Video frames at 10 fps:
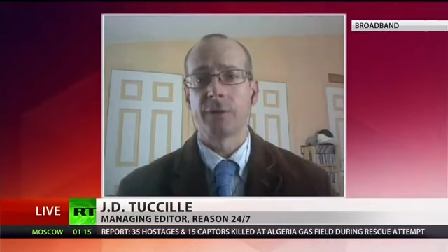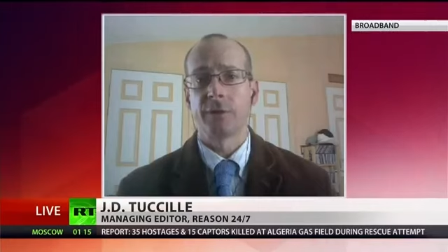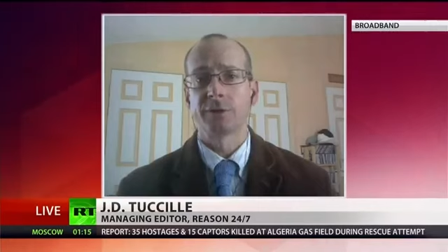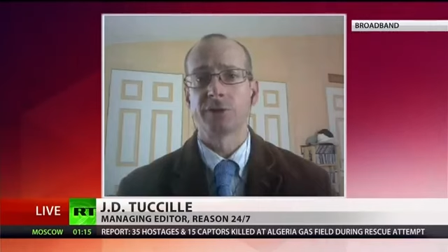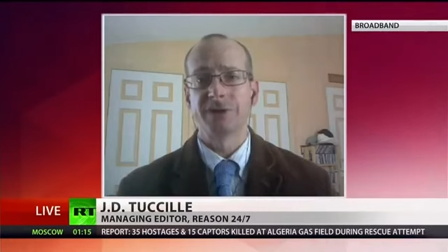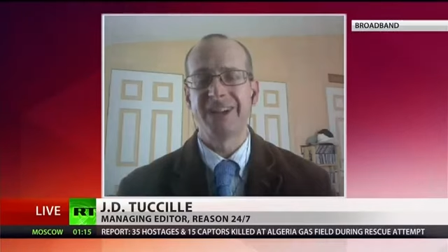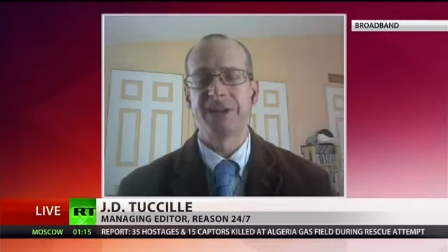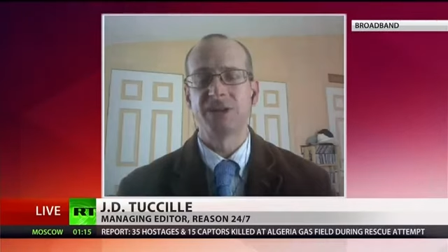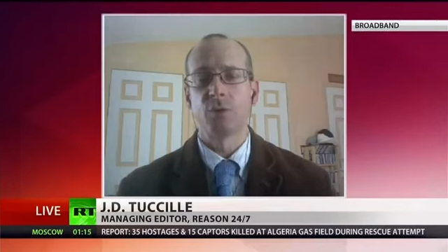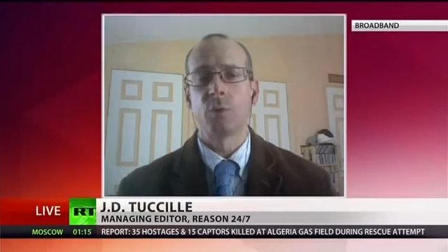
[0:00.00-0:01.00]
but if they also
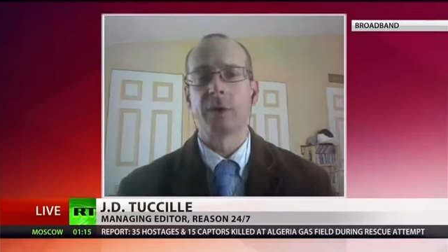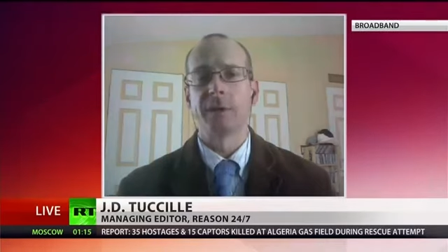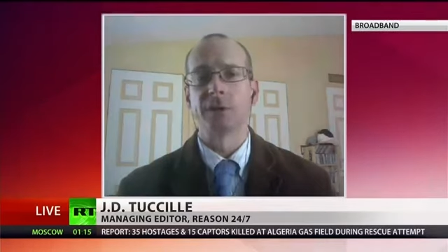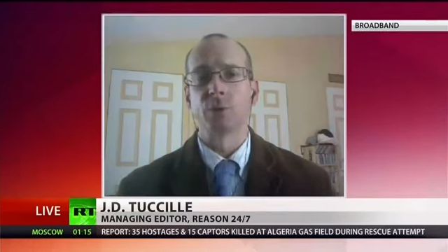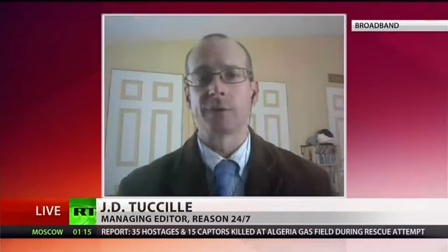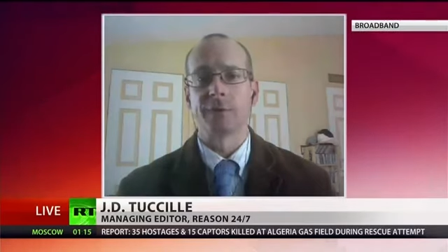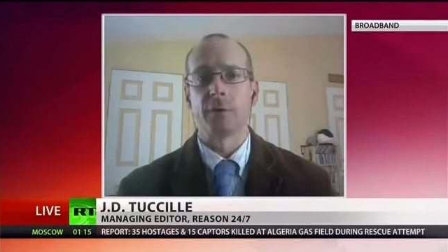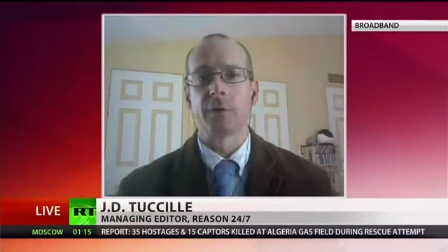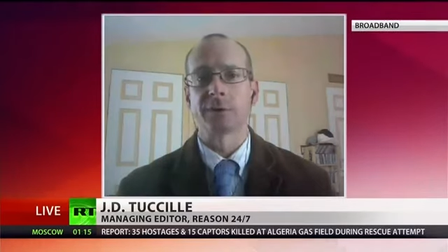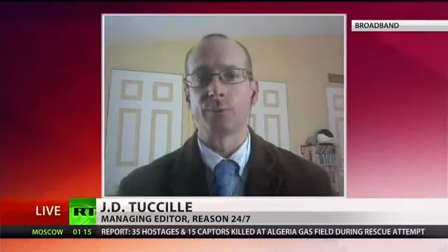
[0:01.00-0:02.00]
change the way they draft
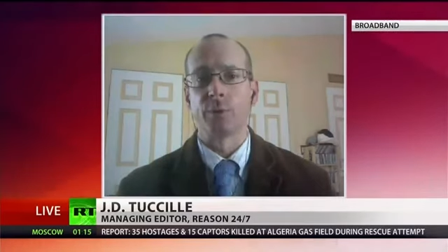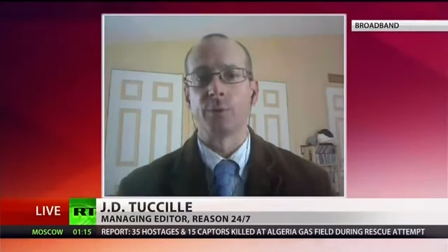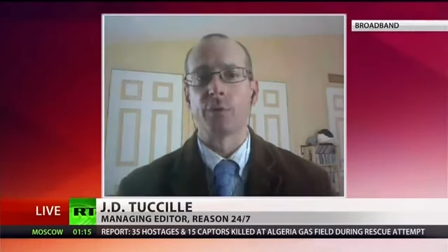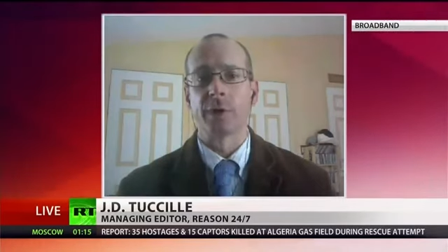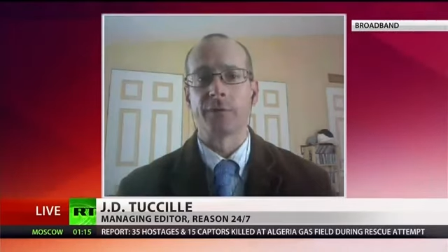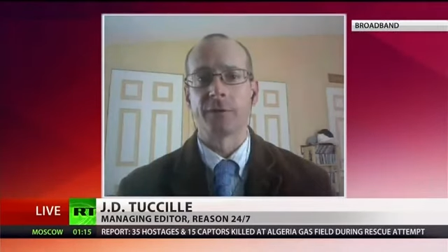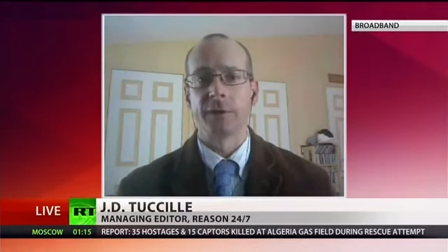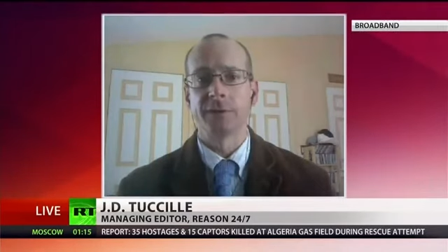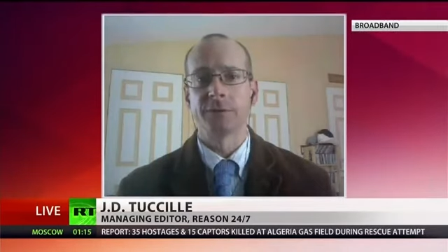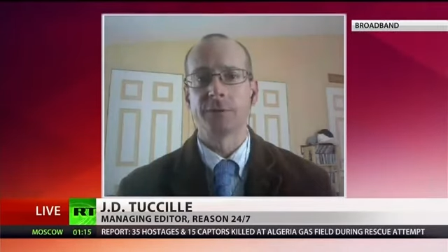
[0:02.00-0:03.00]
laws and put more effort
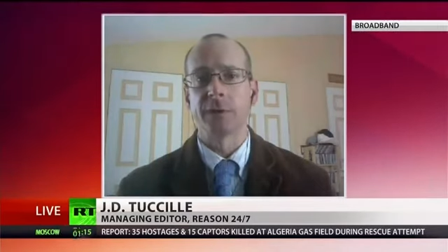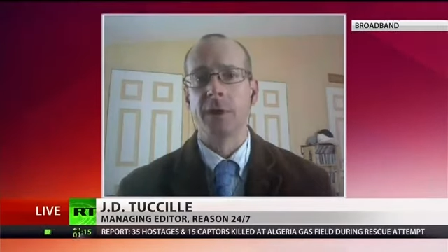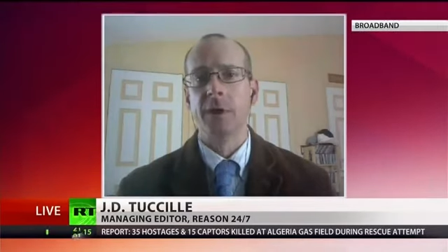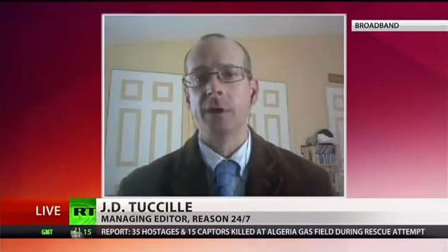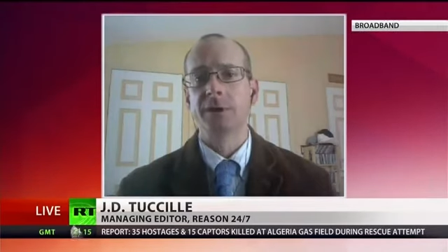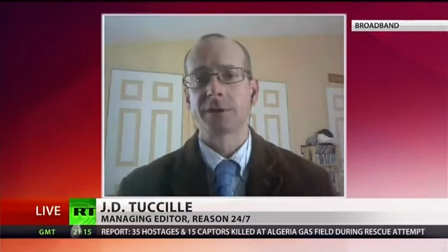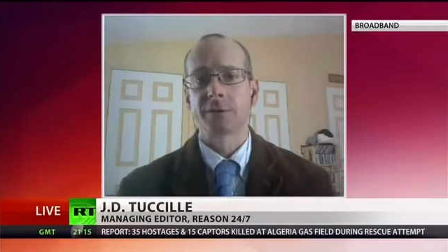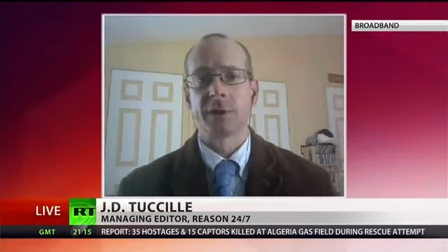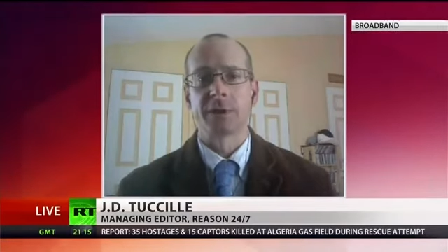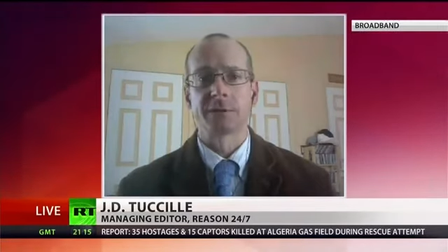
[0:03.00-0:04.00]
into it so
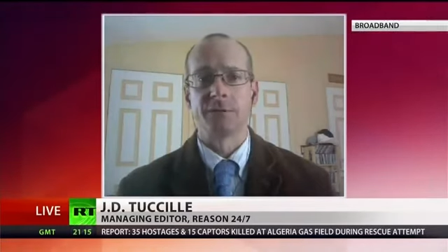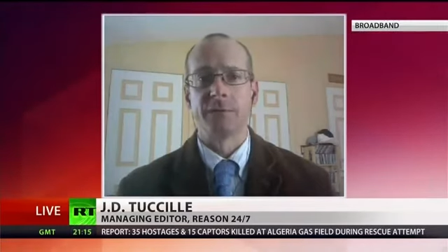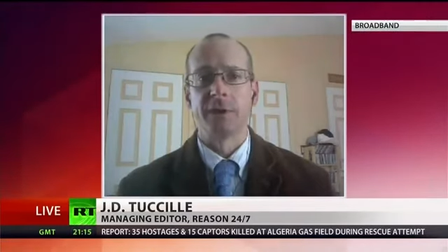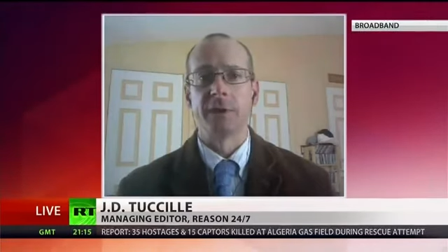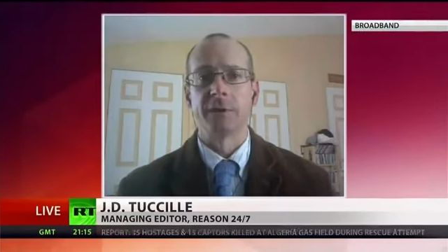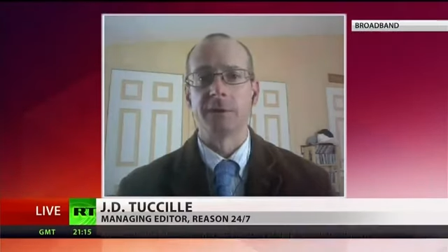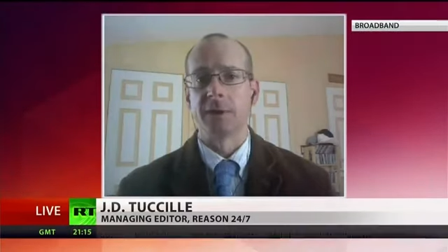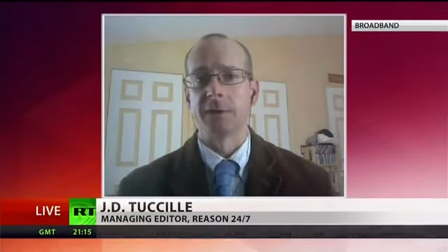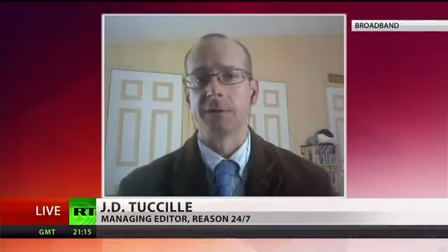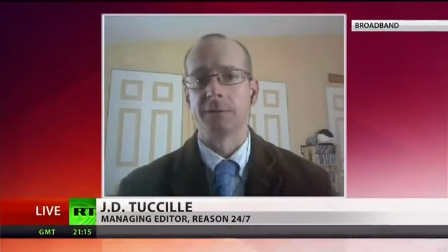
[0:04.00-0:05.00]
they're not so vague in
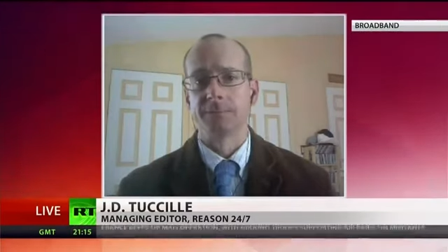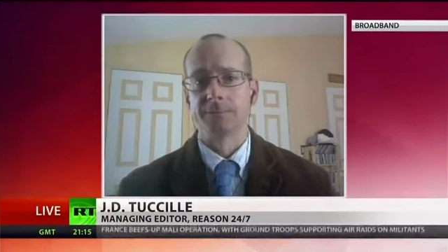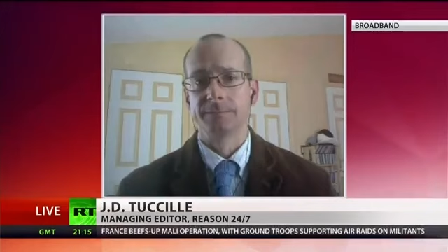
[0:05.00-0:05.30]
the end.